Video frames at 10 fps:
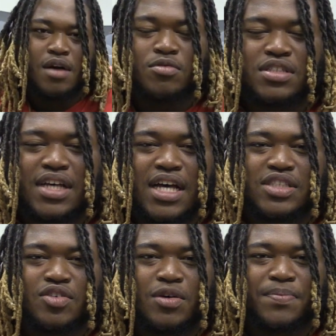I would say I
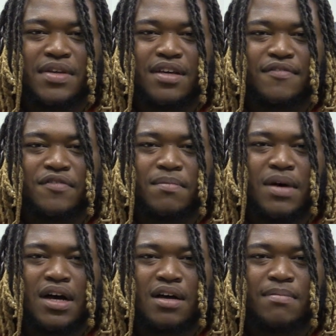started playing
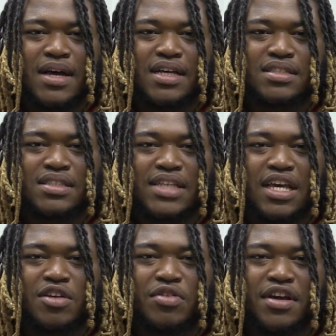football by
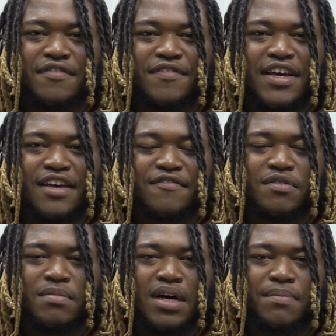second grade flag
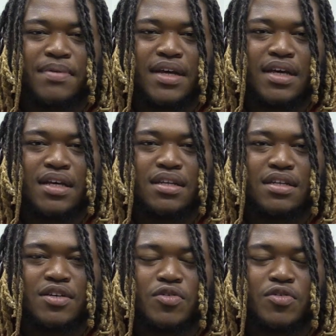football. I played little